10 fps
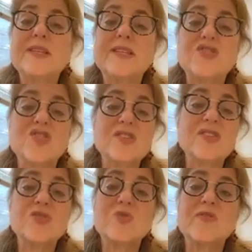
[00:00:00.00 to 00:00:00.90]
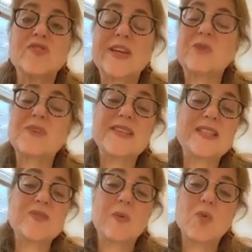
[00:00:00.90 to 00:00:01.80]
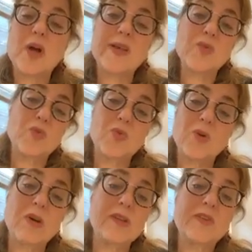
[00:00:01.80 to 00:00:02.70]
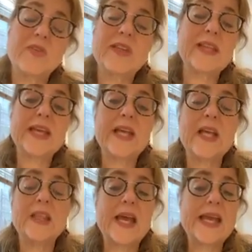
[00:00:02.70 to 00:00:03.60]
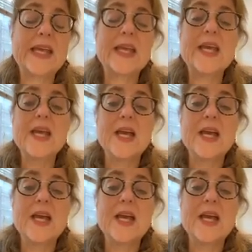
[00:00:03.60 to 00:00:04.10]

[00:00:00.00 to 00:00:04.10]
it's just this sort of general sense of I'm walking through the world feeling like